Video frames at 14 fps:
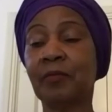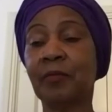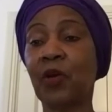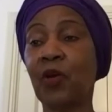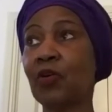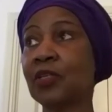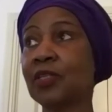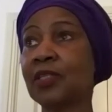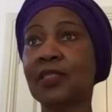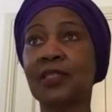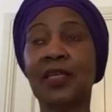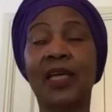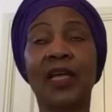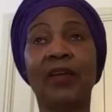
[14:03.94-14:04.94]

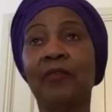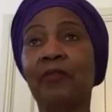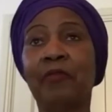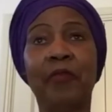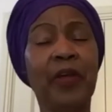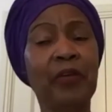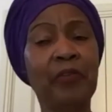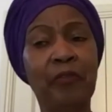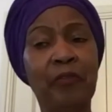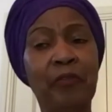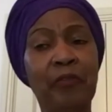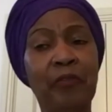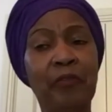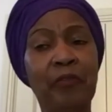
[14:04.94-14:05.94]
Because very
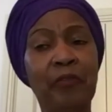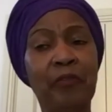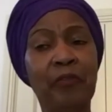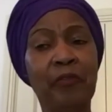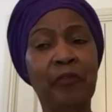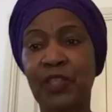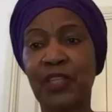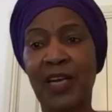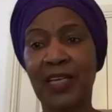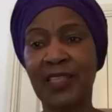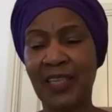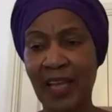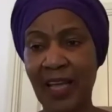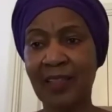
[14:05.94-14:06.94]
few people
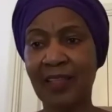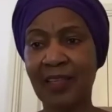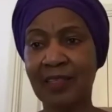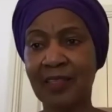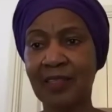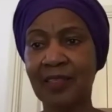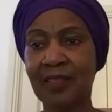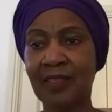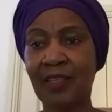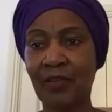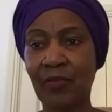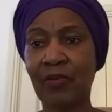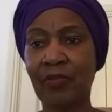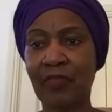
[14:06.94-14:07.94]
specialize in ethics in
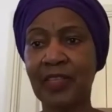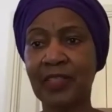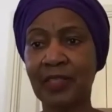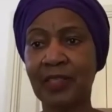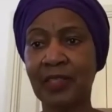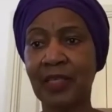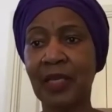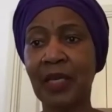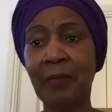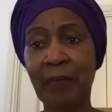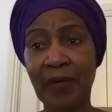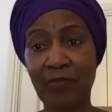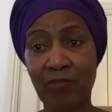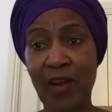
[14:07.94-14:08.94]
university.
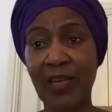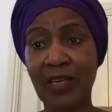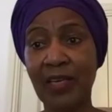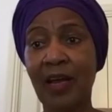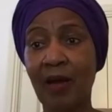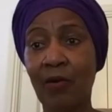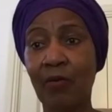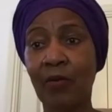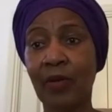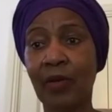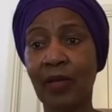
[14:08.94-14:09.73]
But right now,